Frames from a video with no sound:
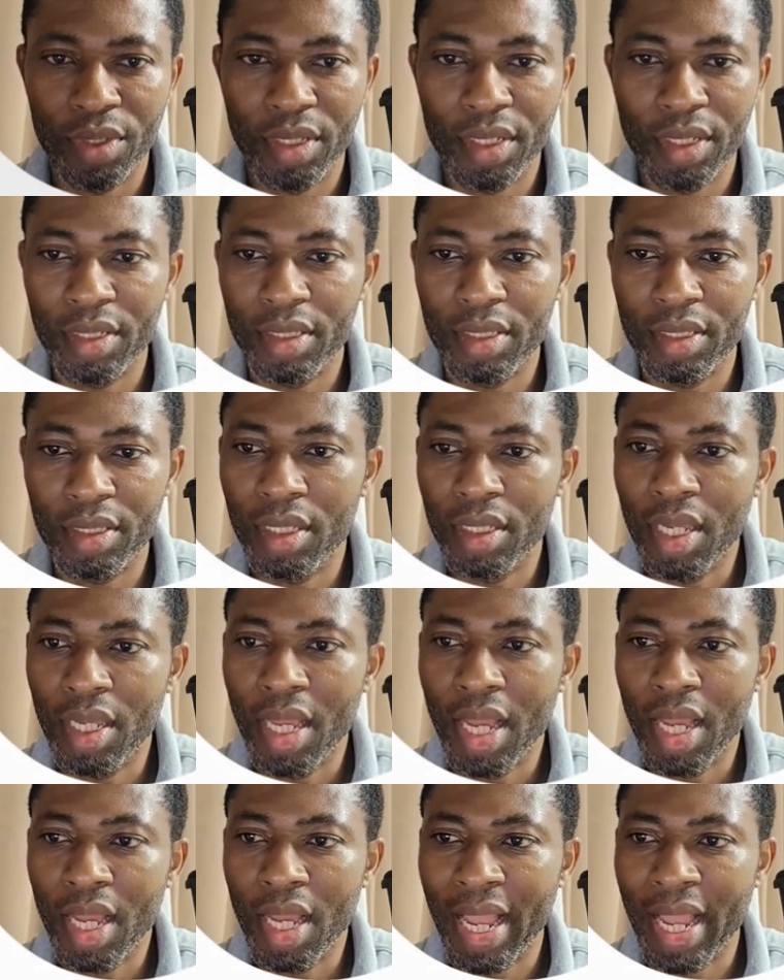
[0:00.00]
this,
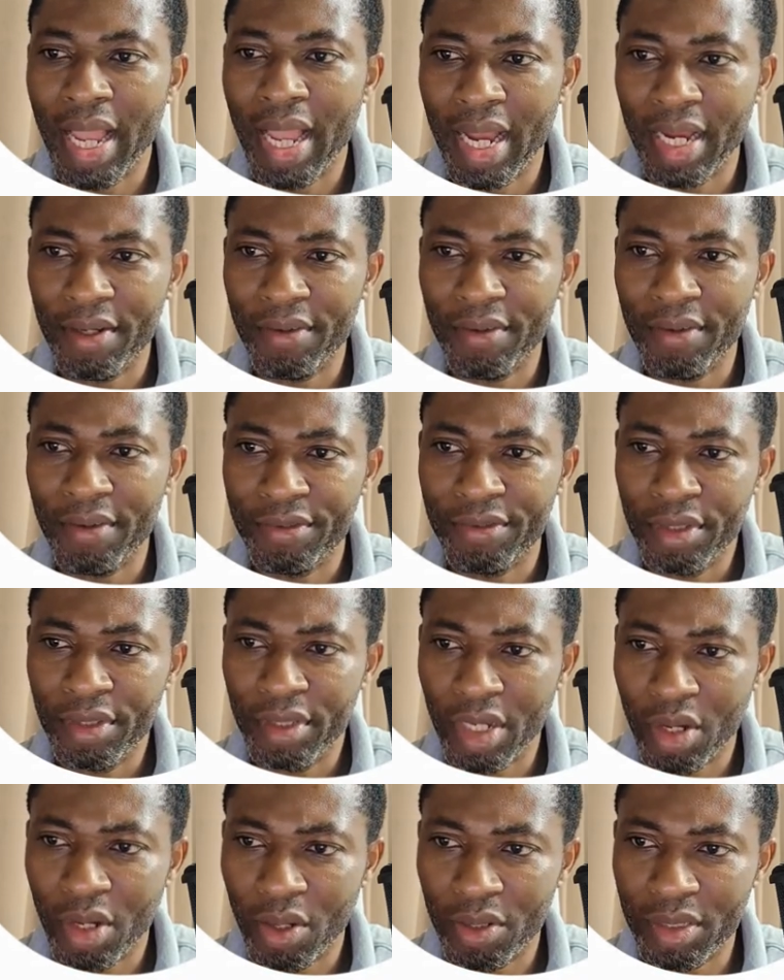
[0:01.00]
I have
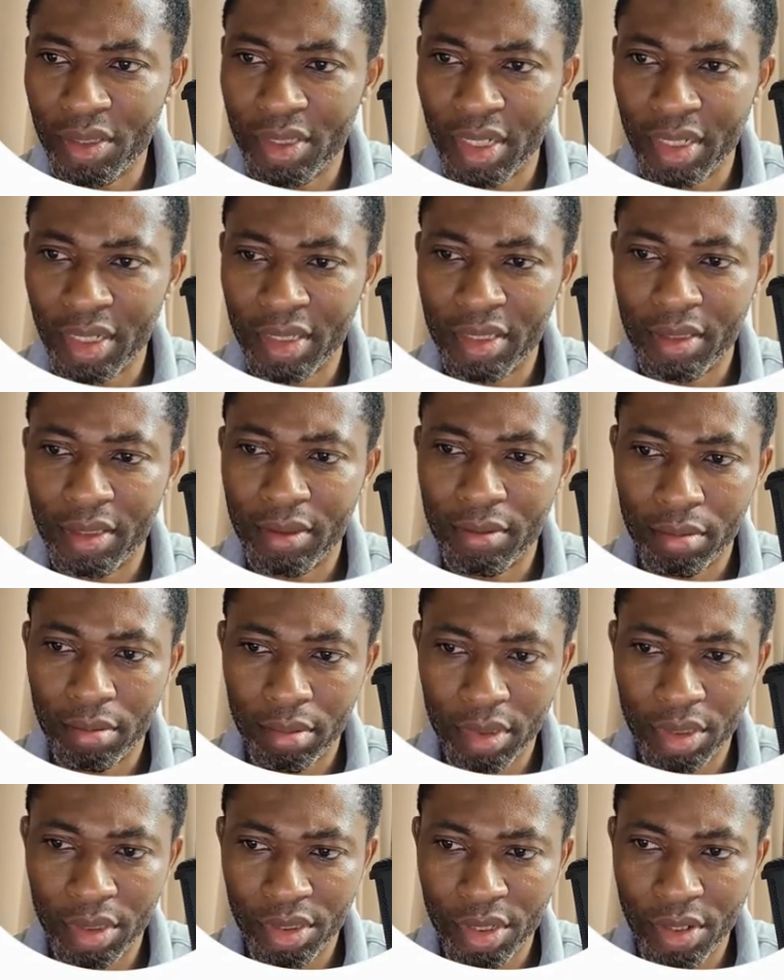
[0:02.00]
the content
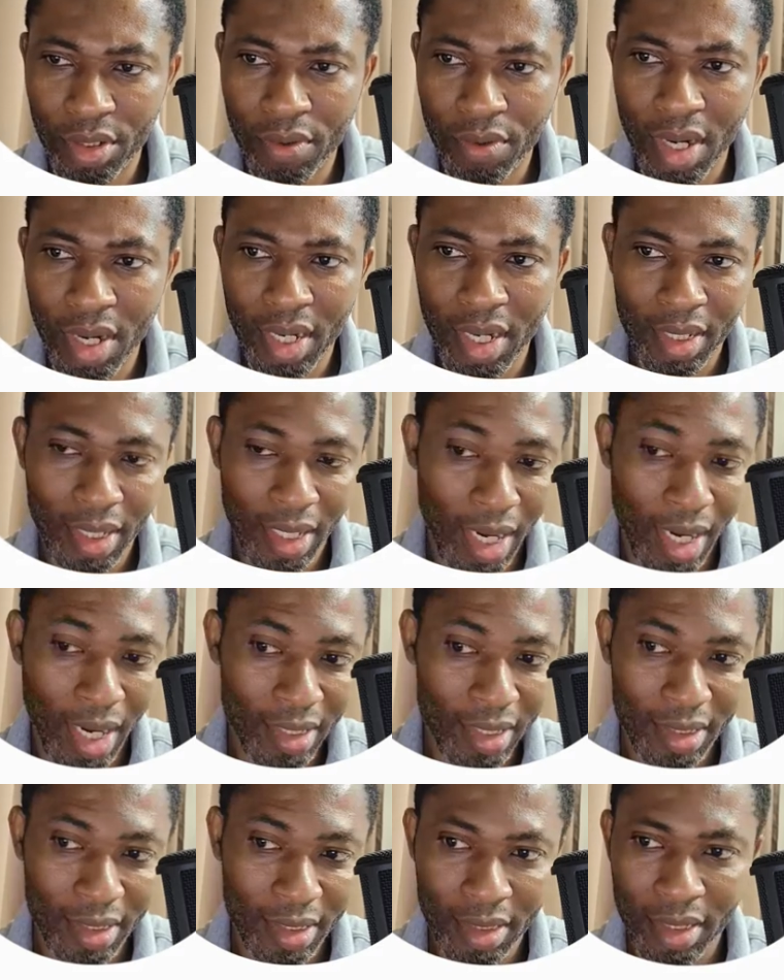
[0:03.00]
integra
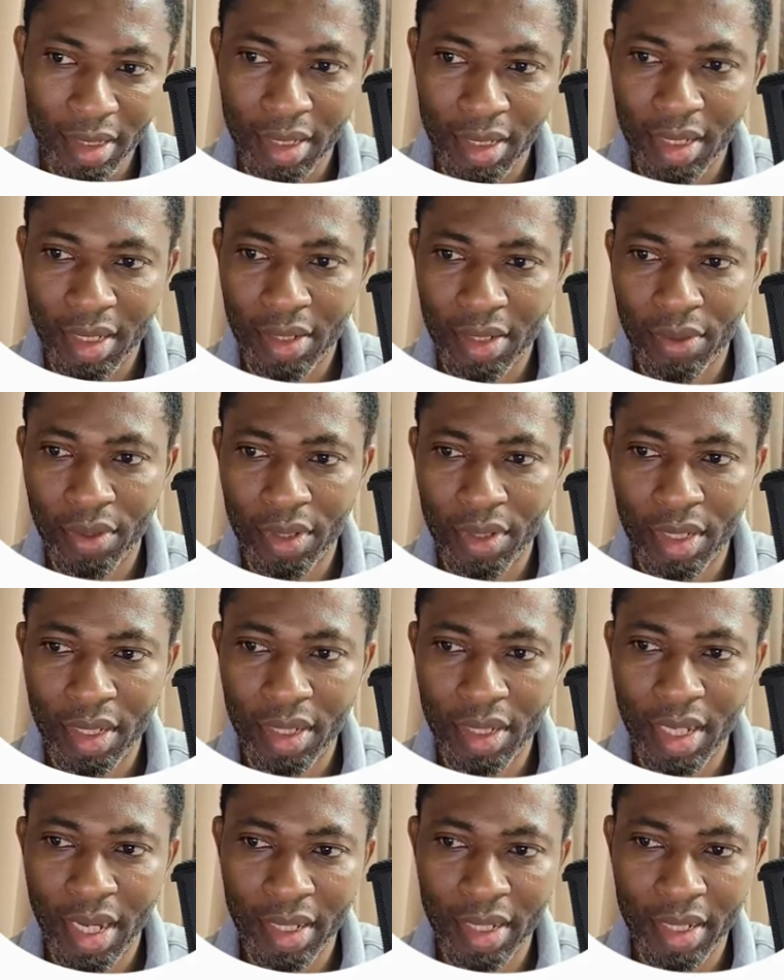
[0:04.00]
class.
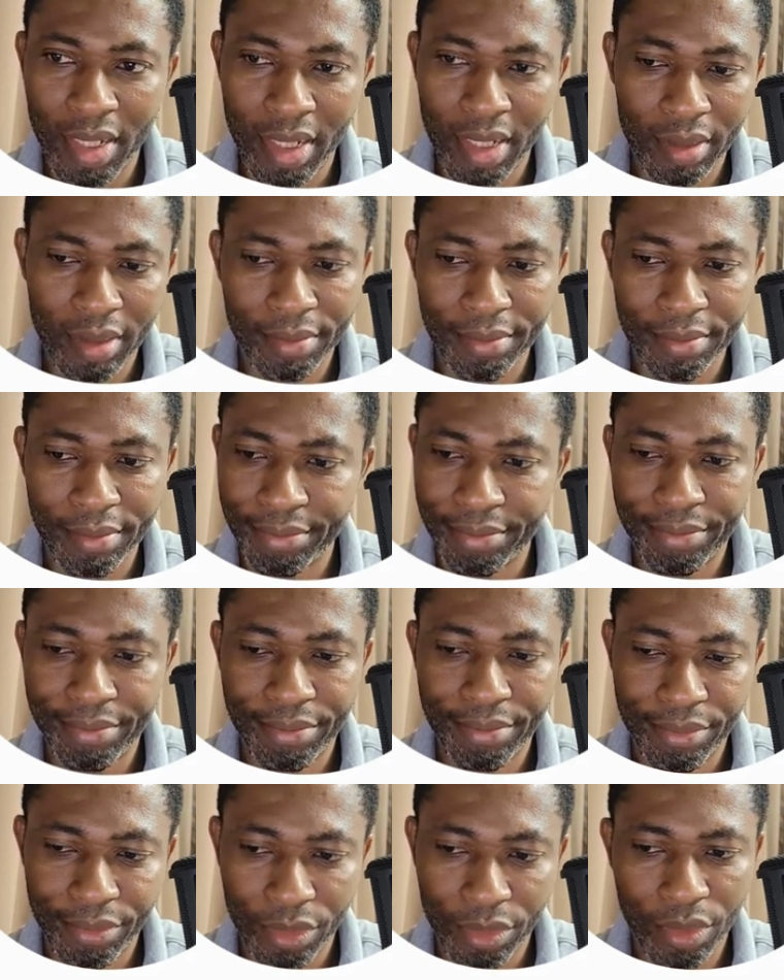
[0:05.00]
Okay, and then
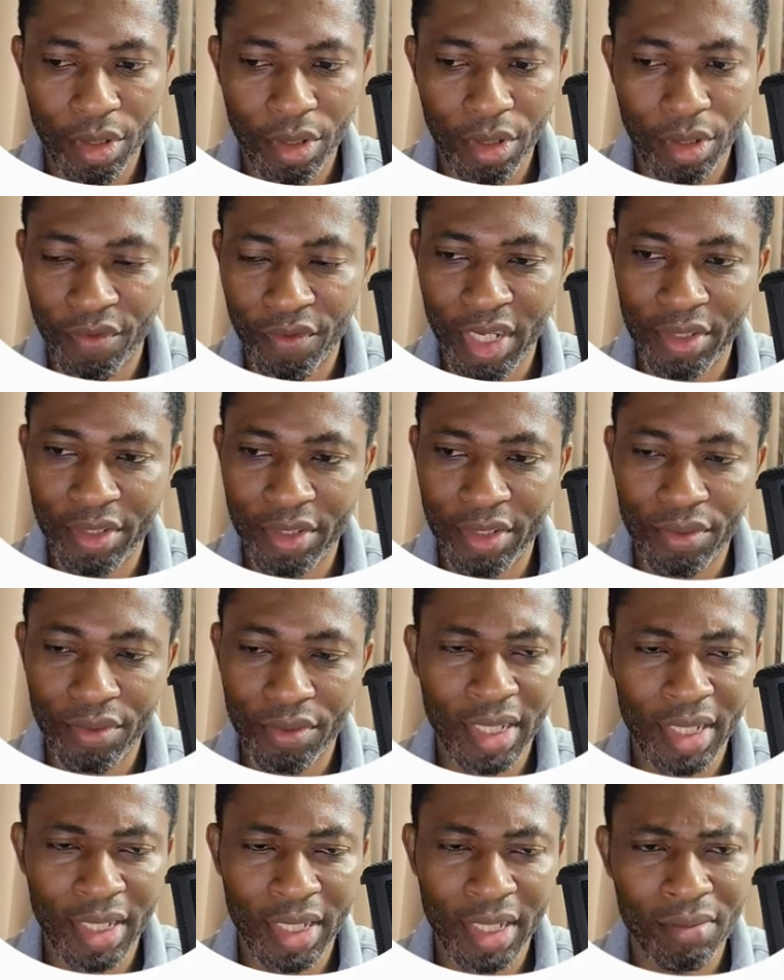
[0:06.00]
all of that, you
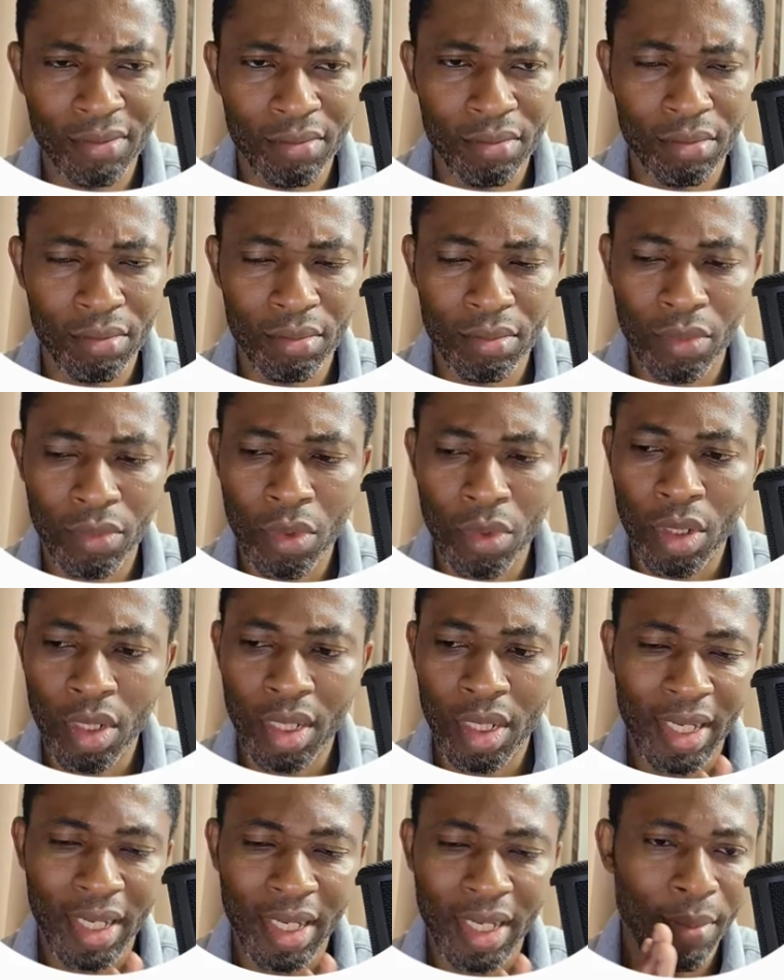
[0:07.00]
can
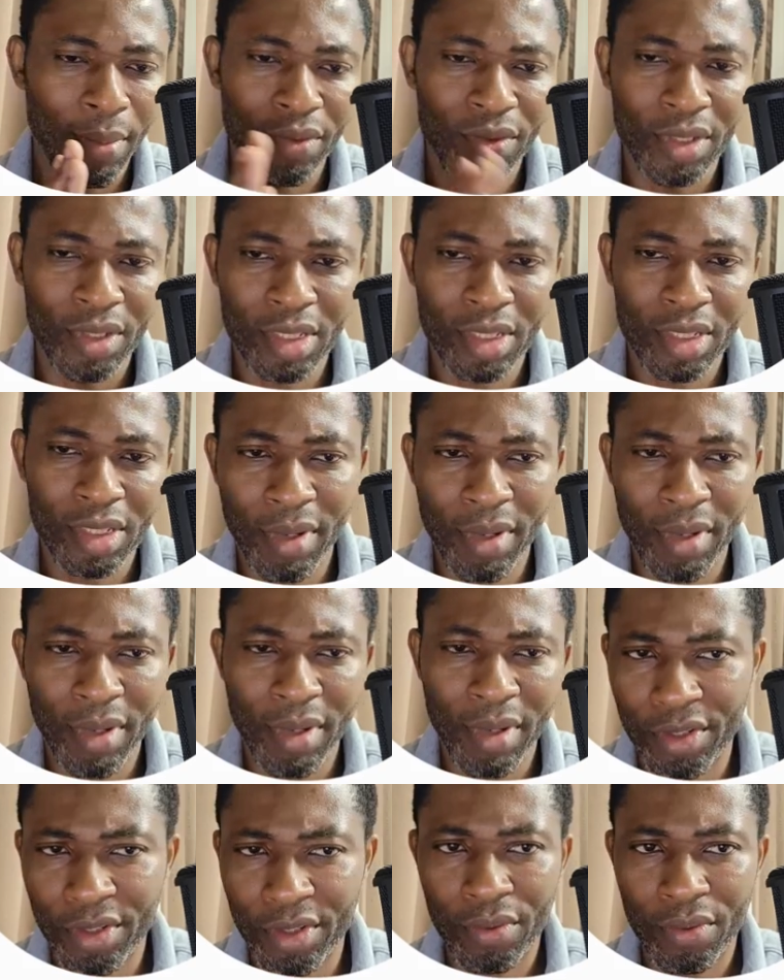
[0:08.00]
learn about this in my
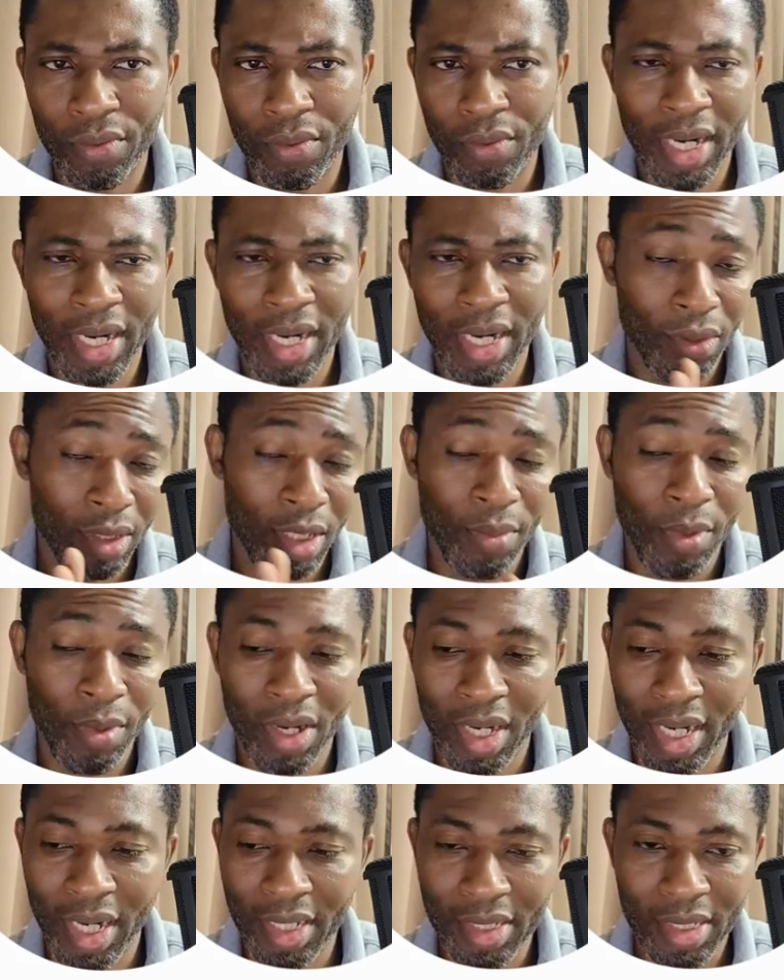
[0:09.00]
video where I talked about
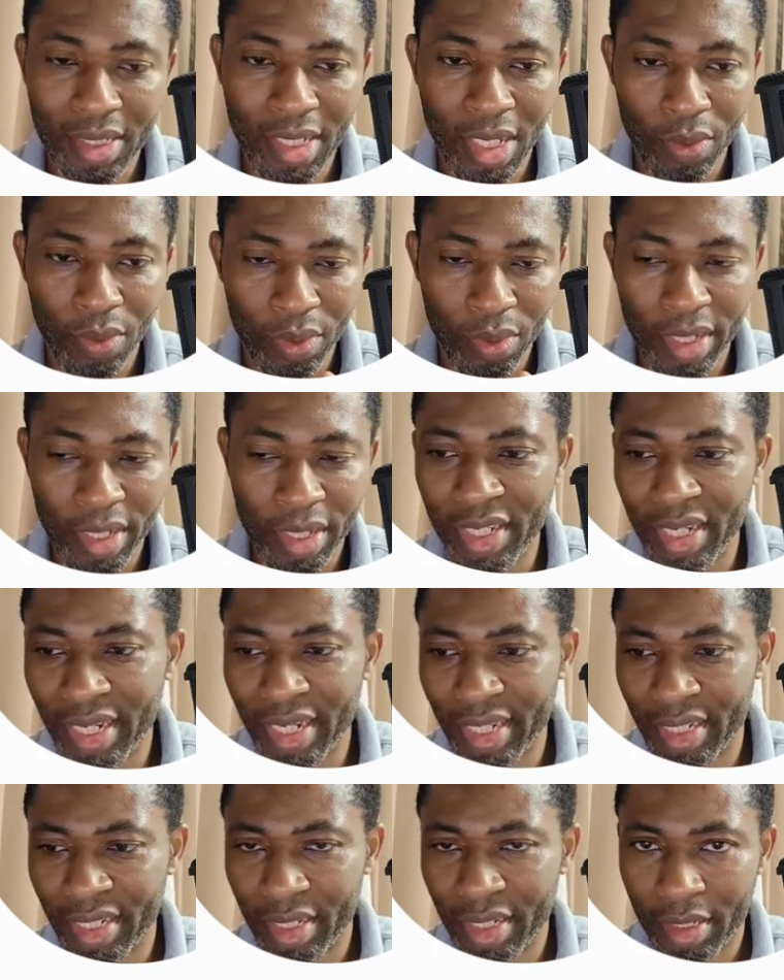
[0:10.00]
classes. I will leave the
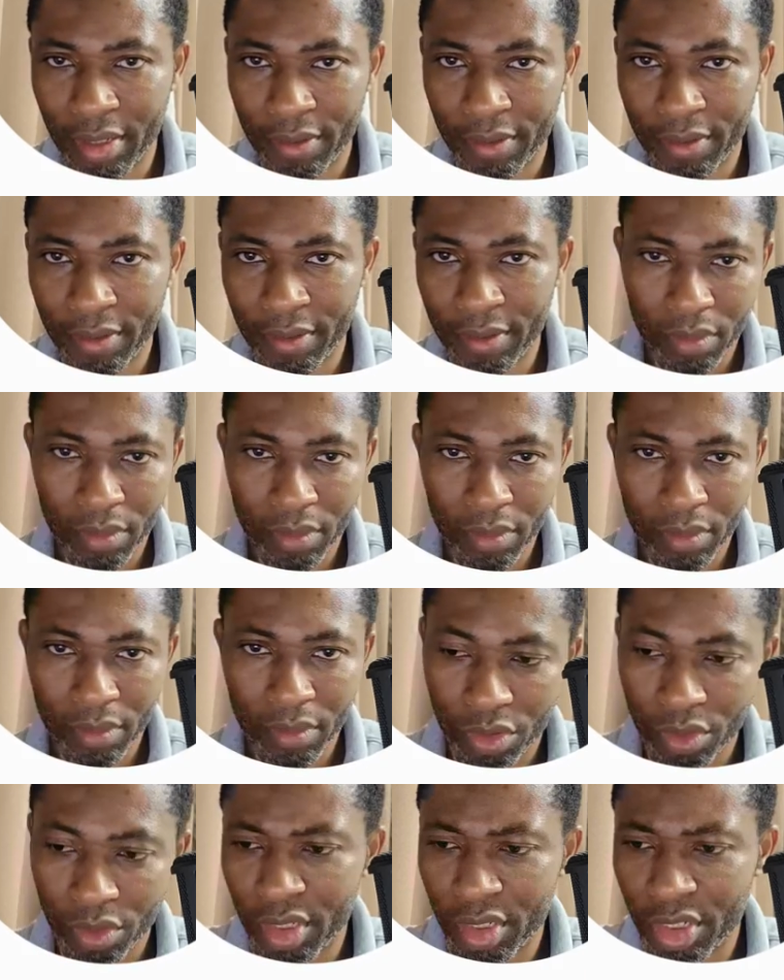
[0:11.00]
link also
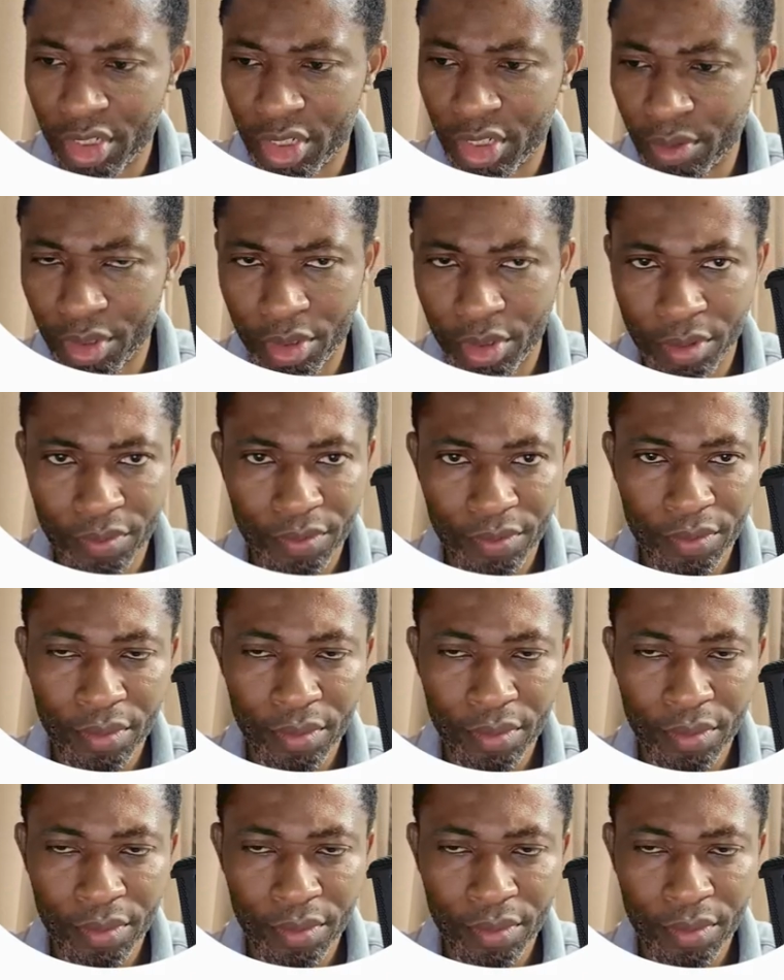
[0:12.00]
in the description of